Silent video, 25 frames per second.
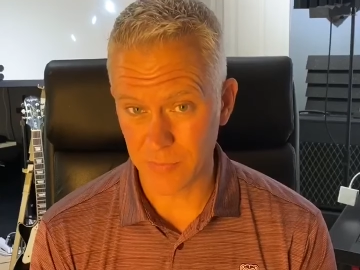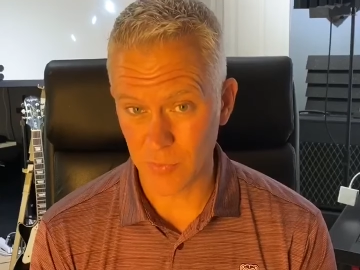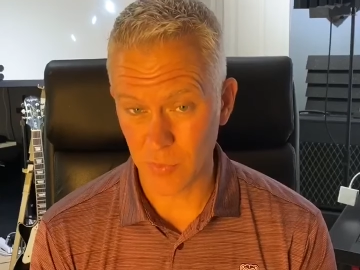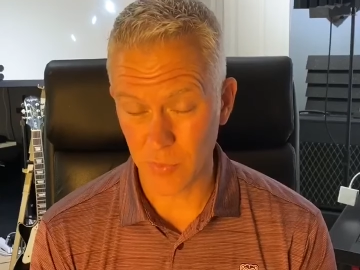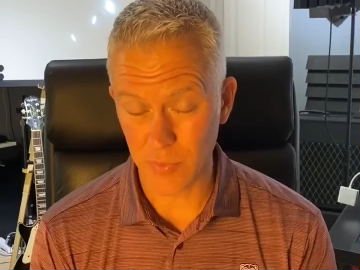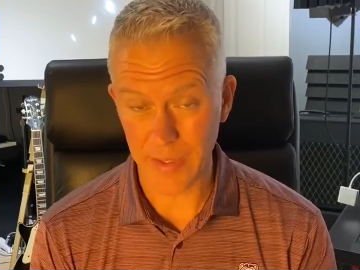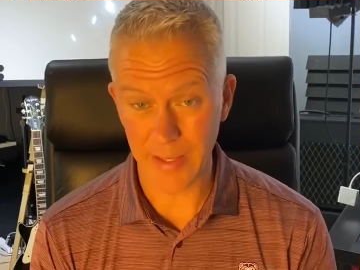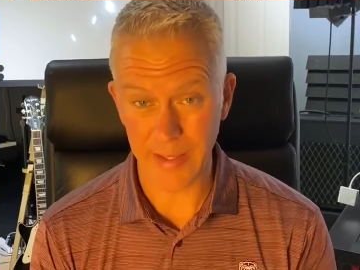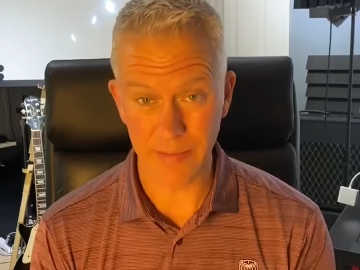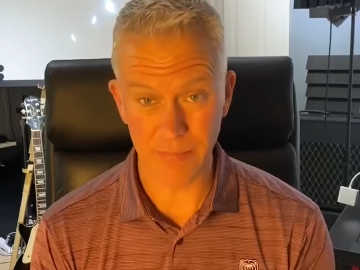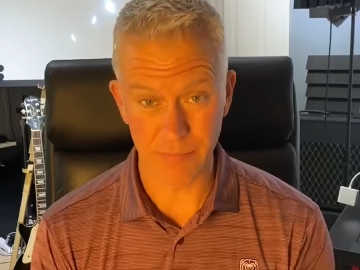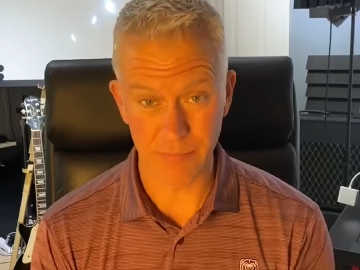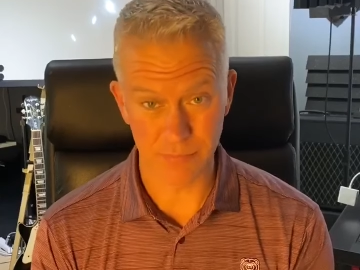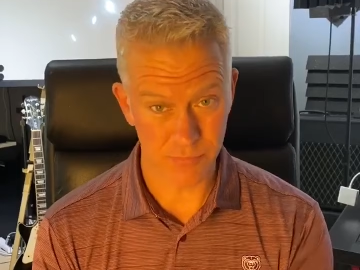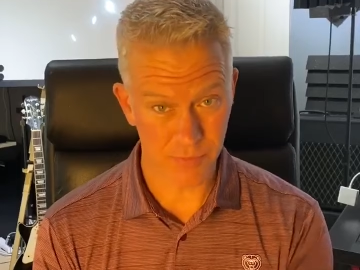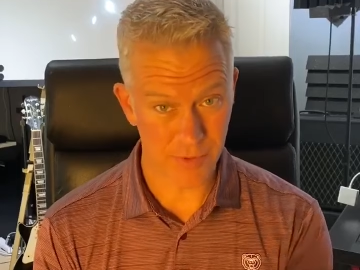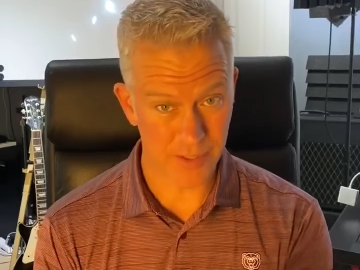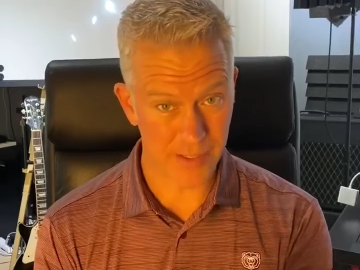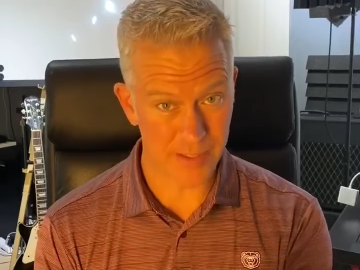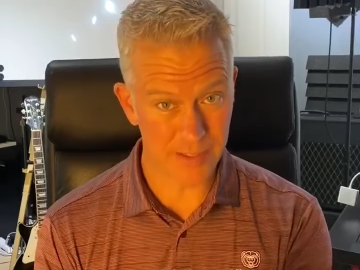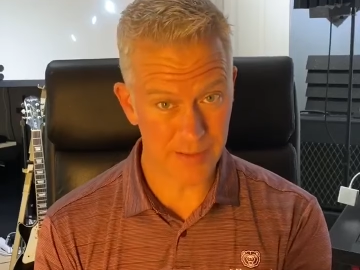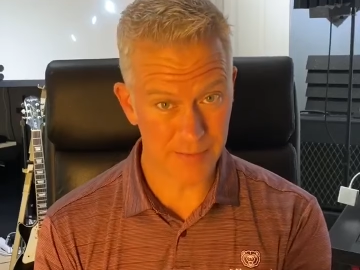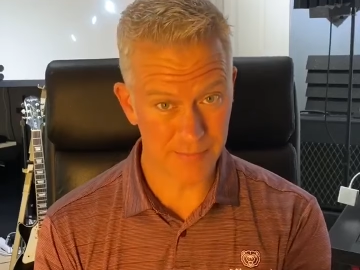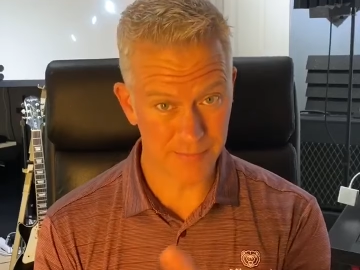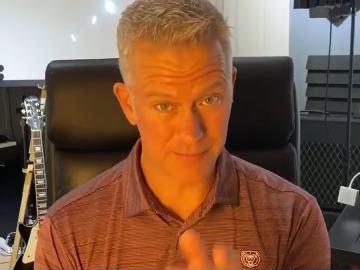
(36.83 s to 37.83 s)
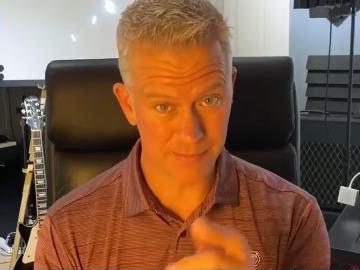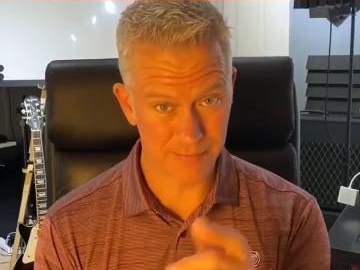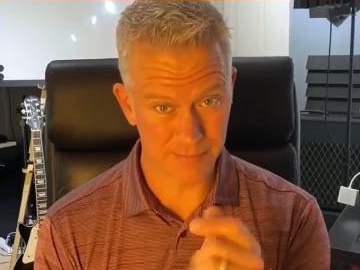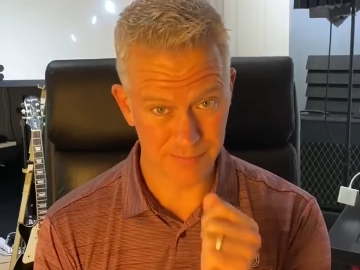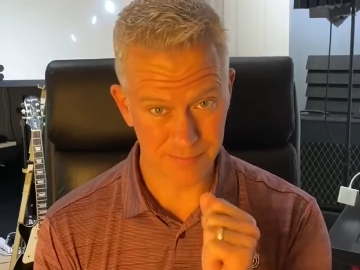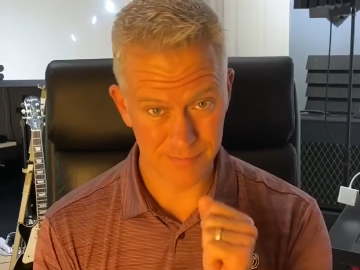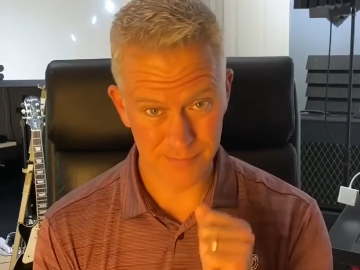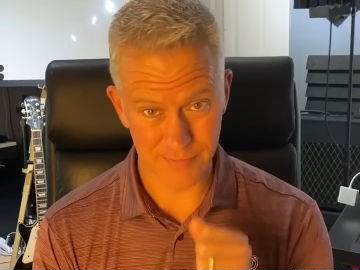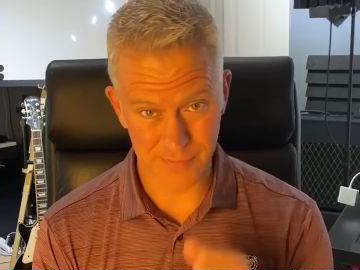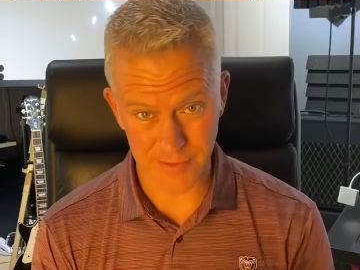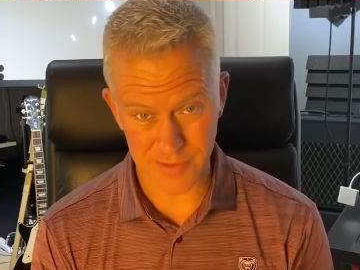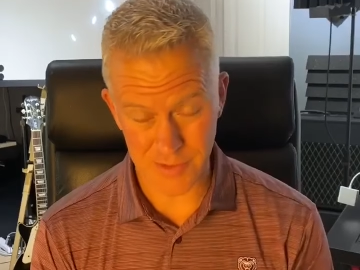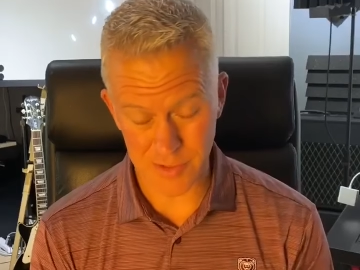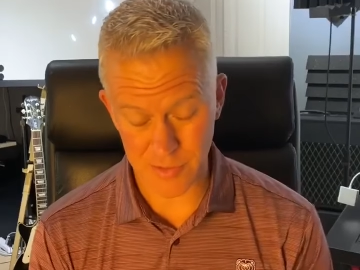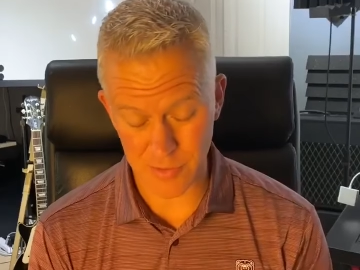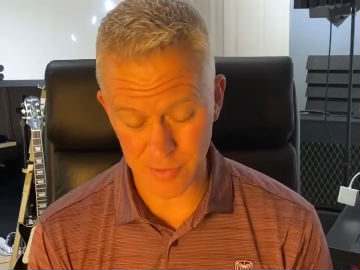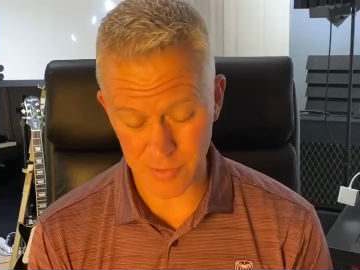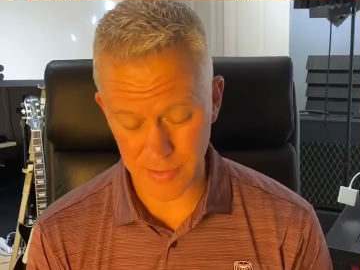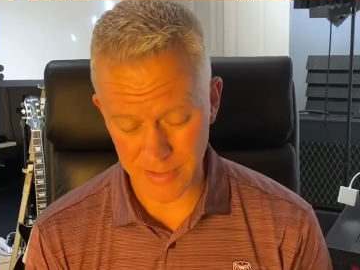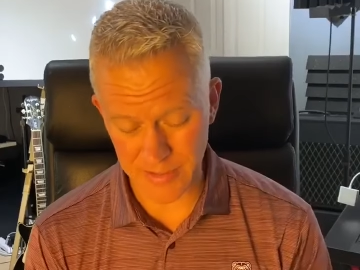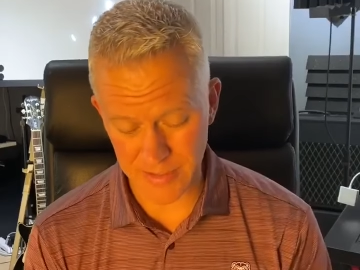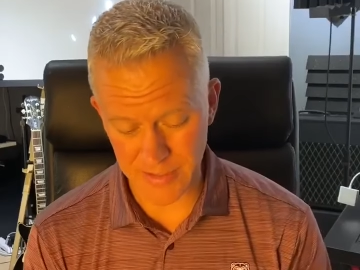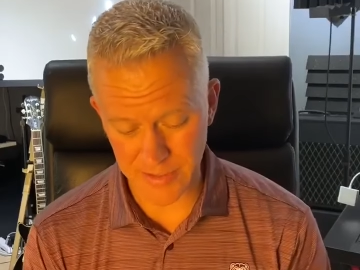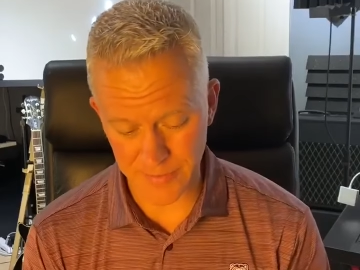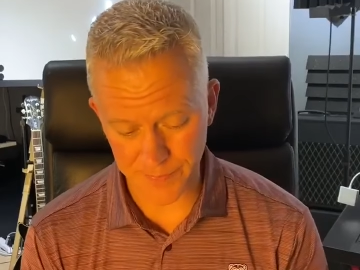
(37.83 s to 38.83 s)
Okay, ready? Let's do
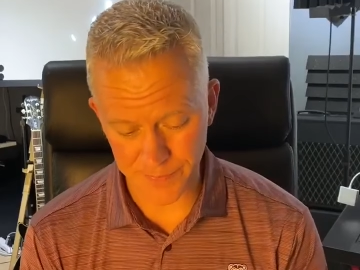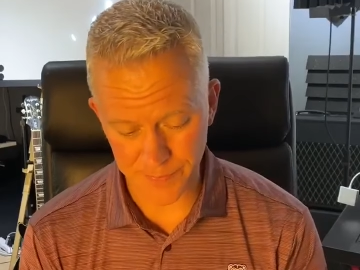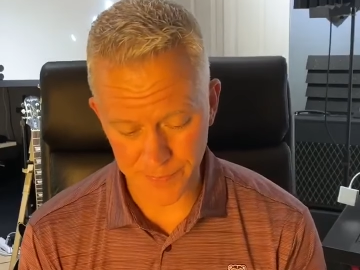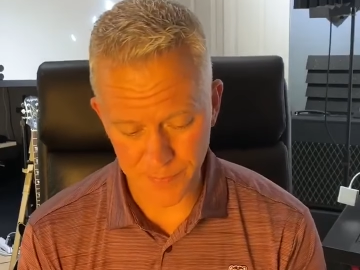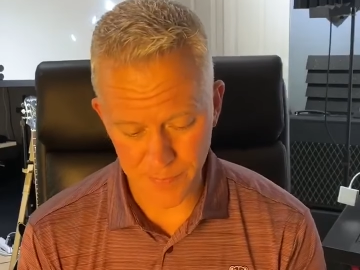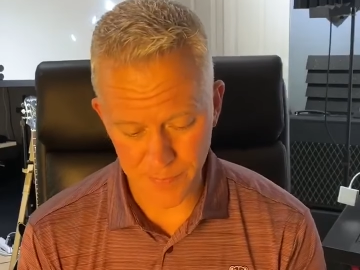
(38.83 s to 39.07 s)
this.